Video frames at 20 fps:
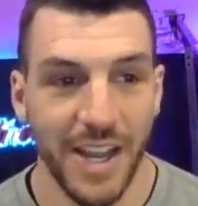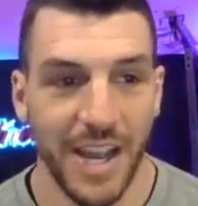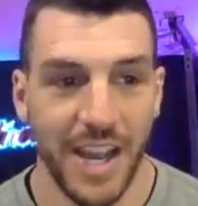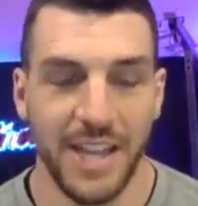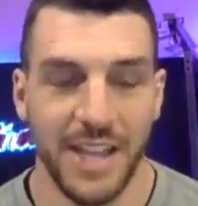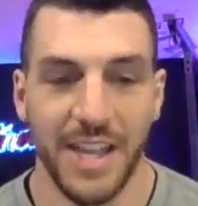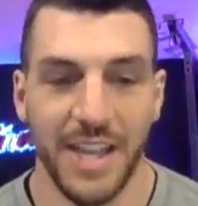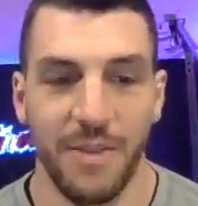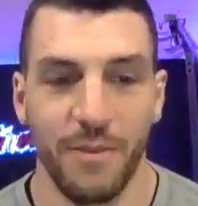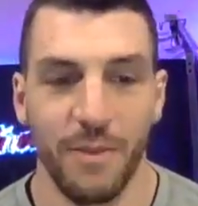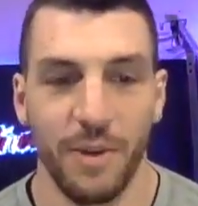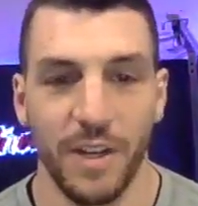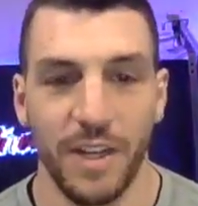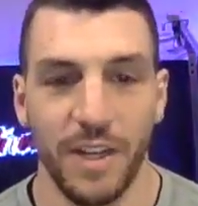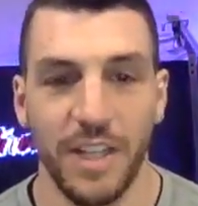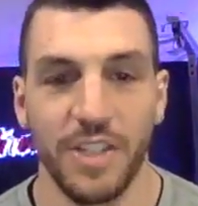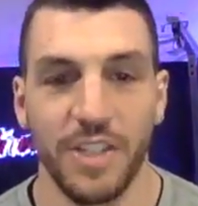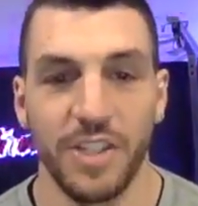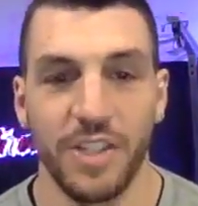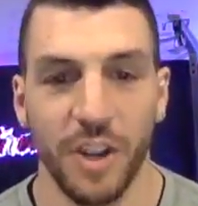And then when
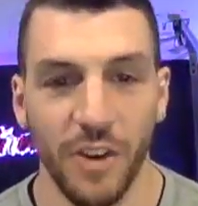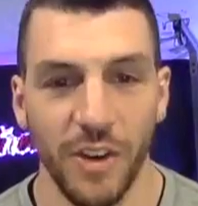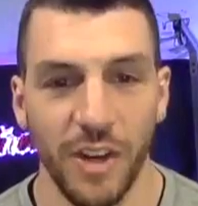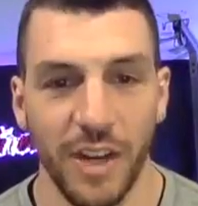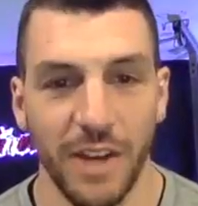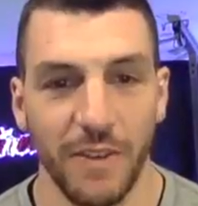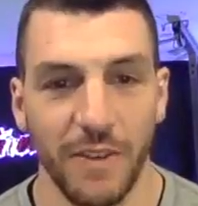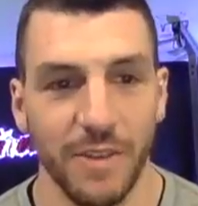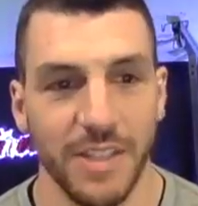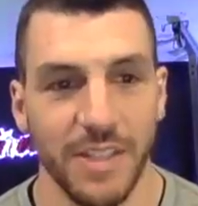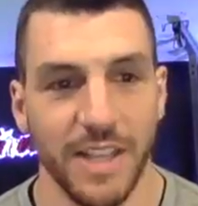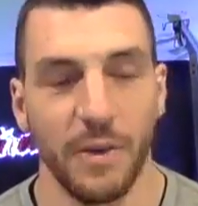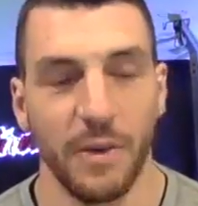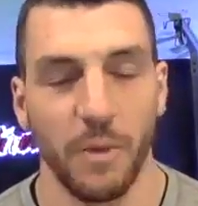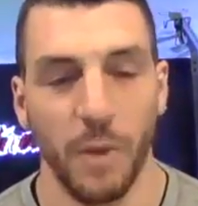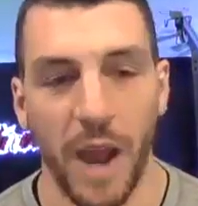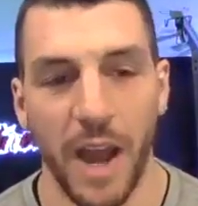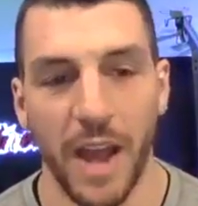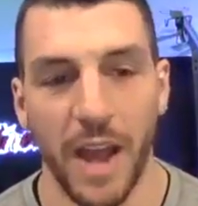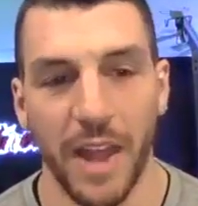he showed it, it was
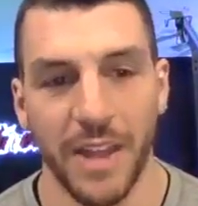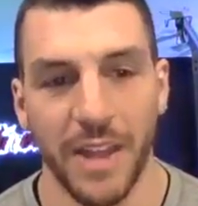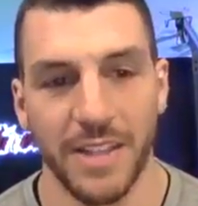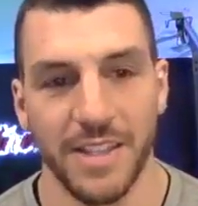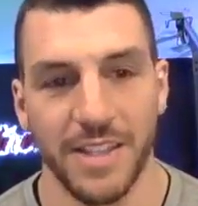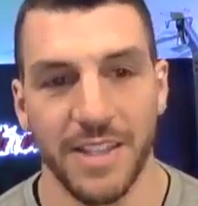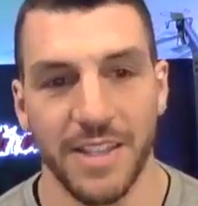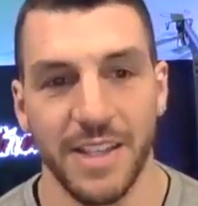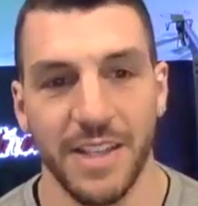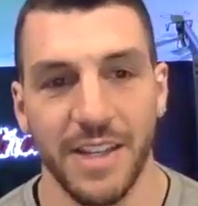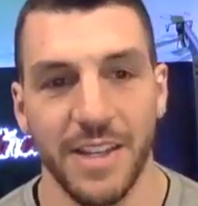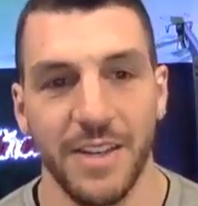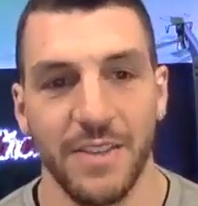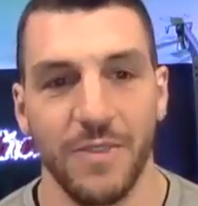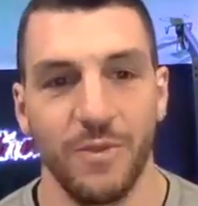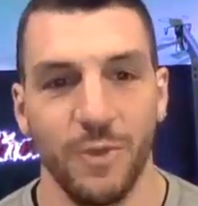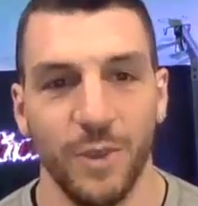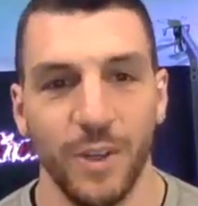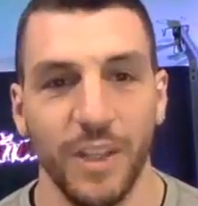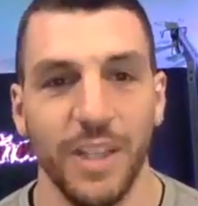like, wow, that's
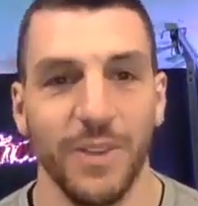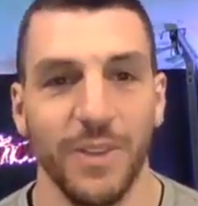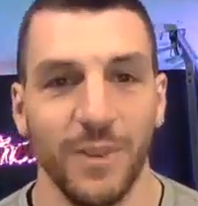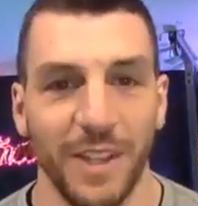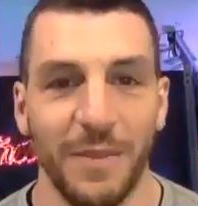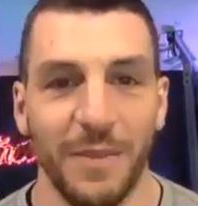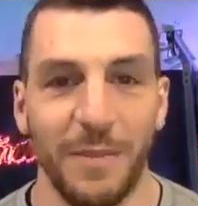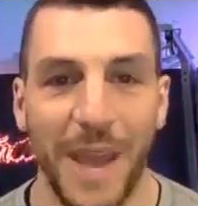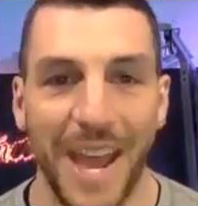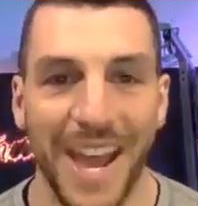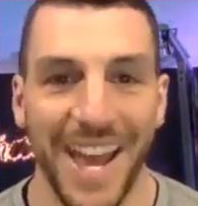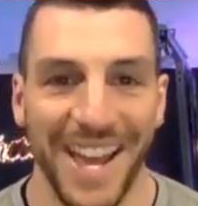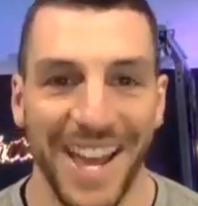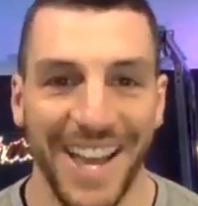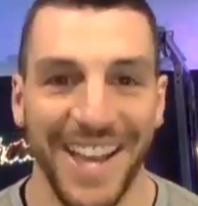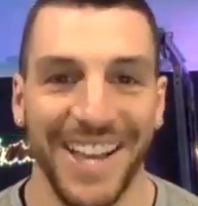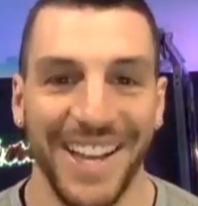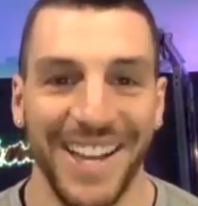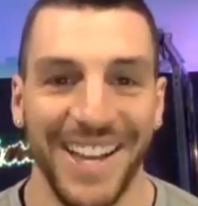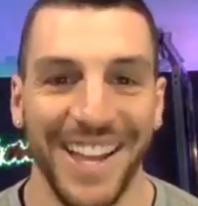really, really
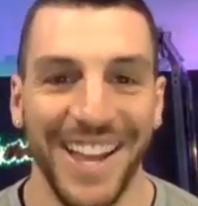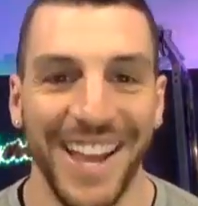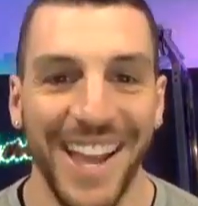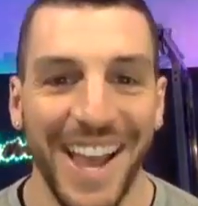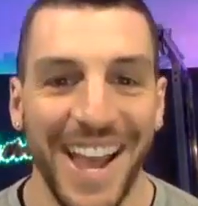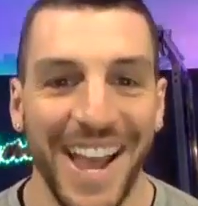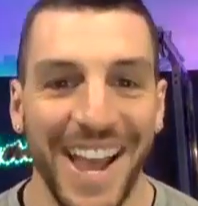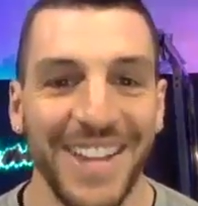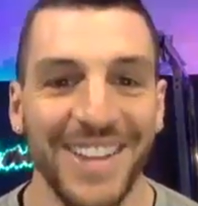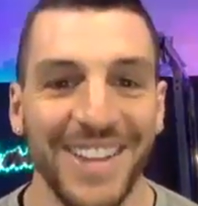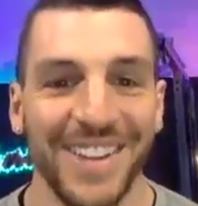bad. And